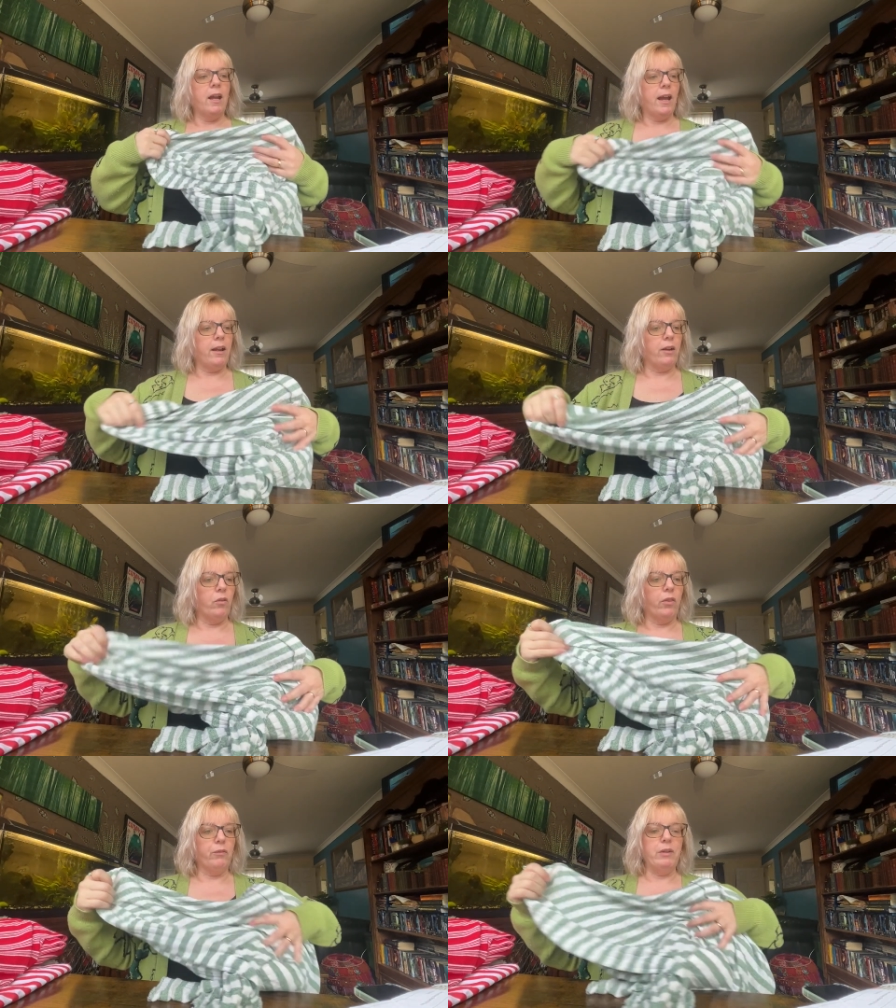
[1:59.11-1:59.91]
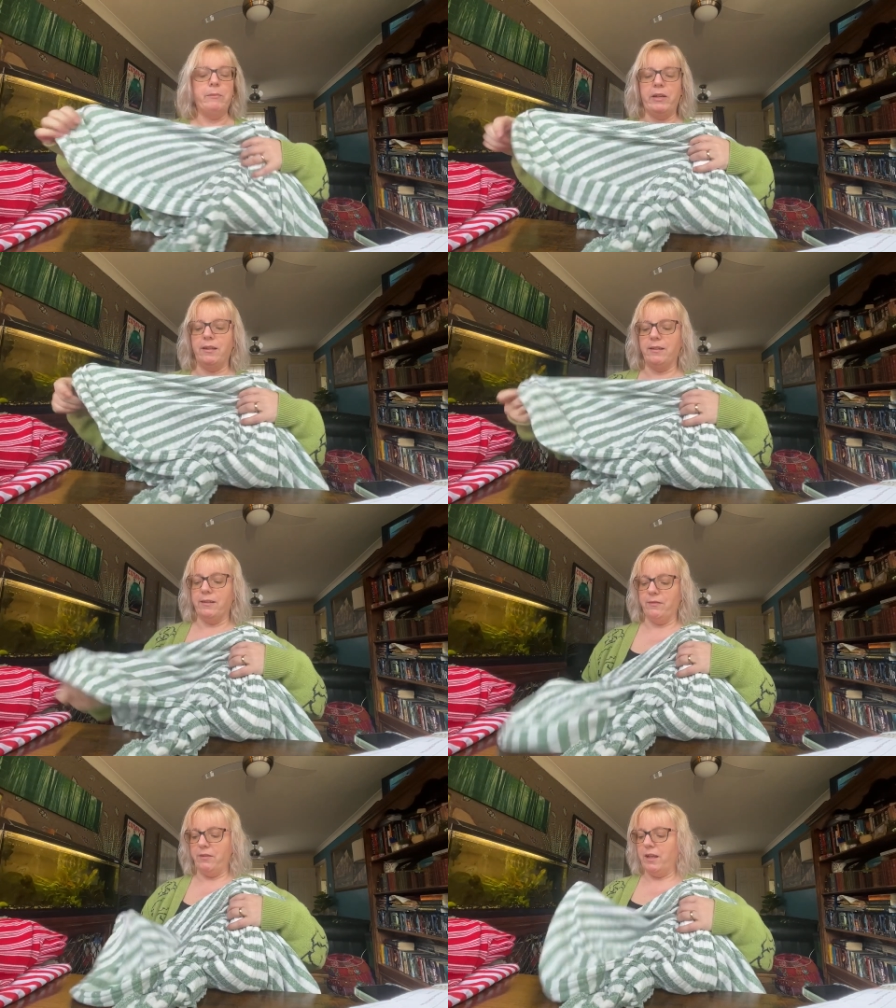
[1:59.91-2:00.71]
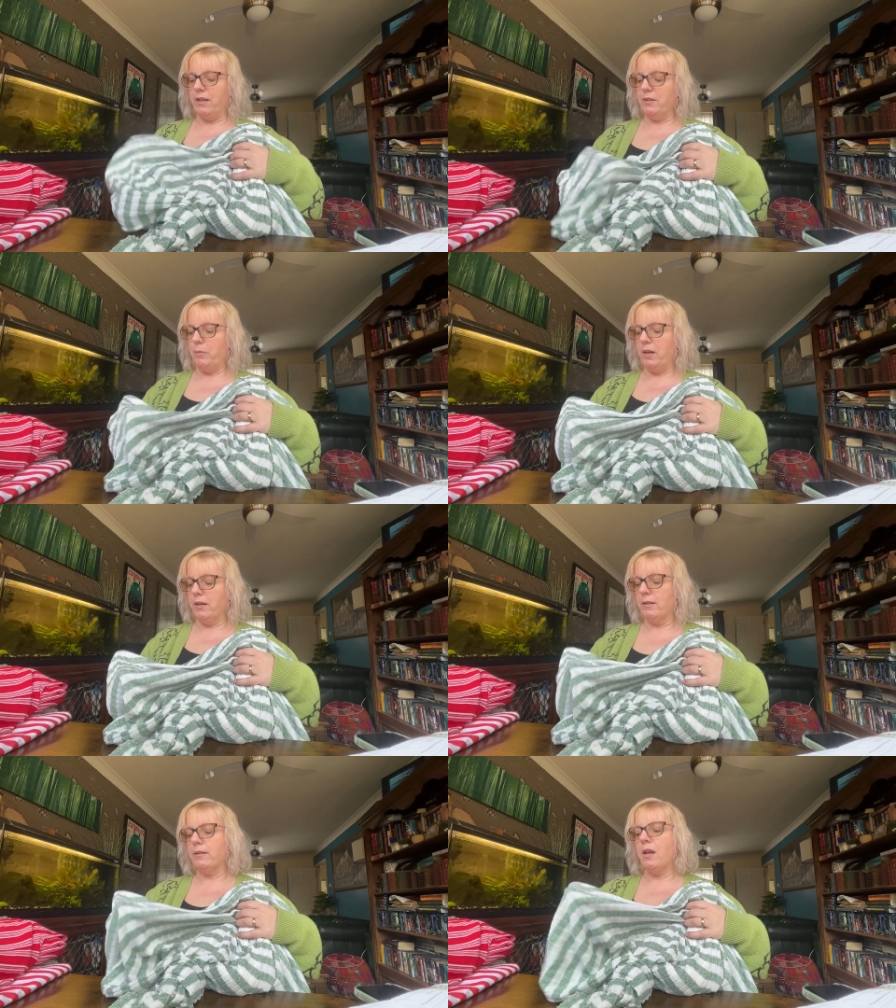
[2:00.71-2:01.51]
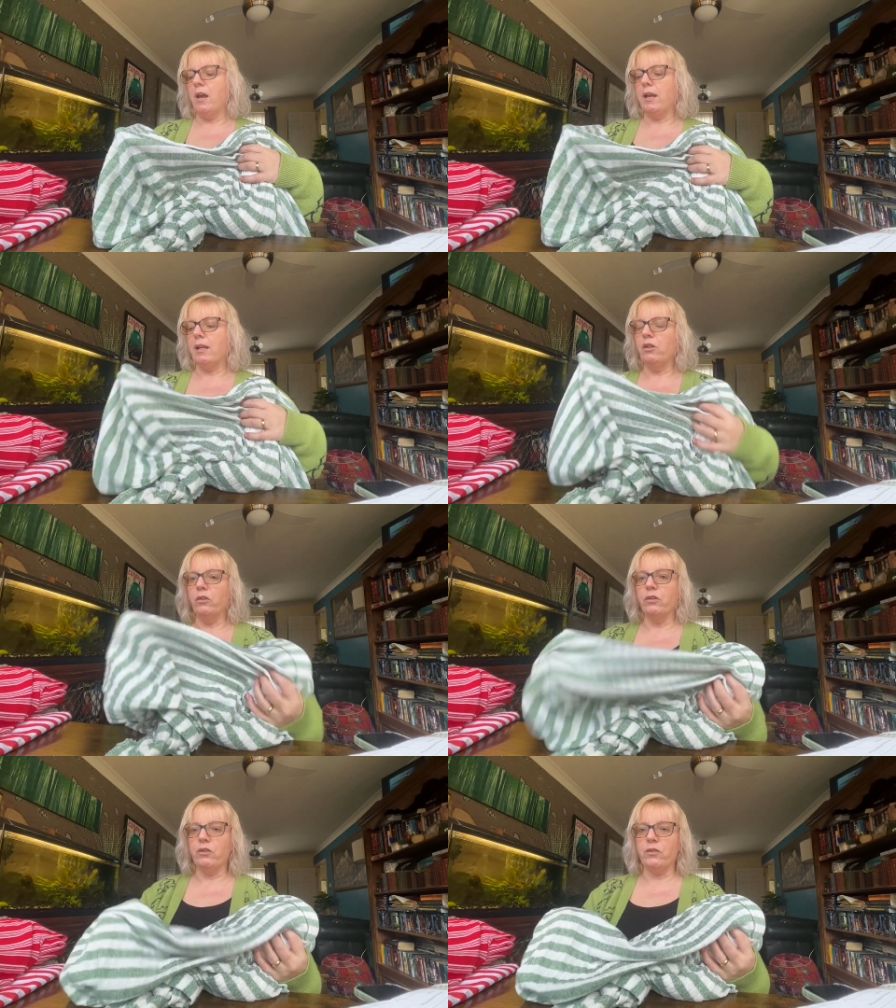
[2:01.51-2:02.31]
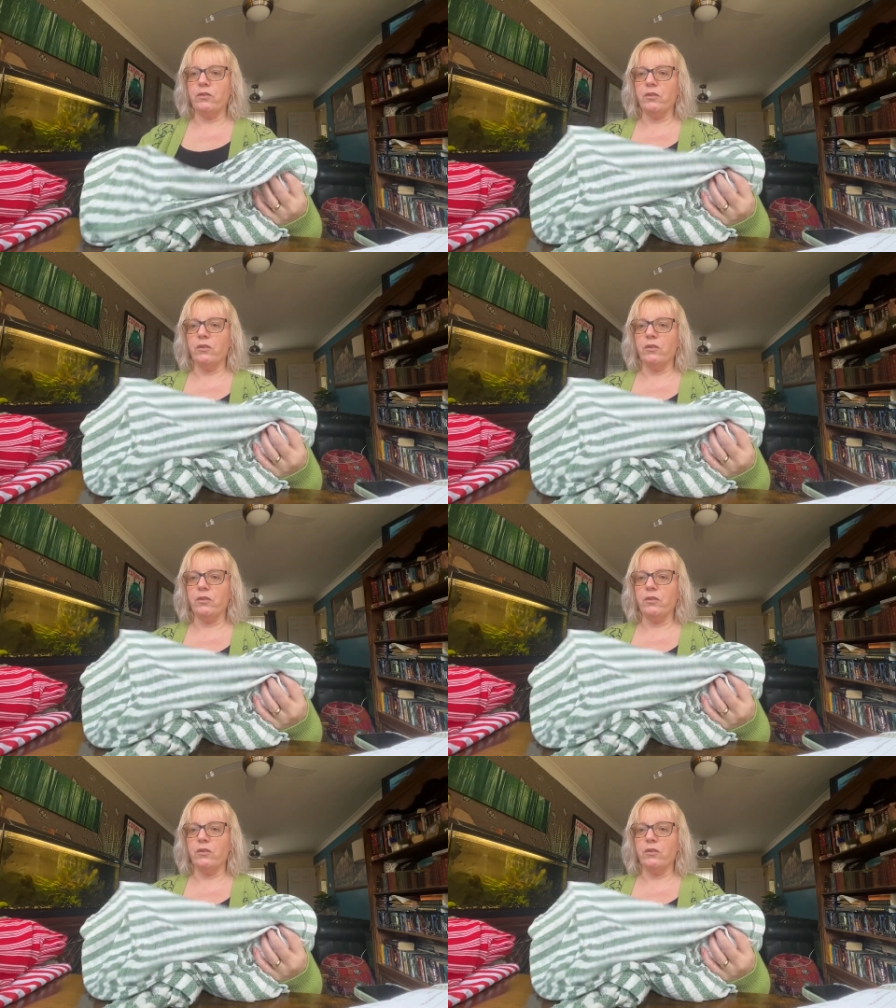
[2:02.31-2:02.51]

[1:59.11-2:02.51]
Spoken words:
and I got 3 meters of this because it looks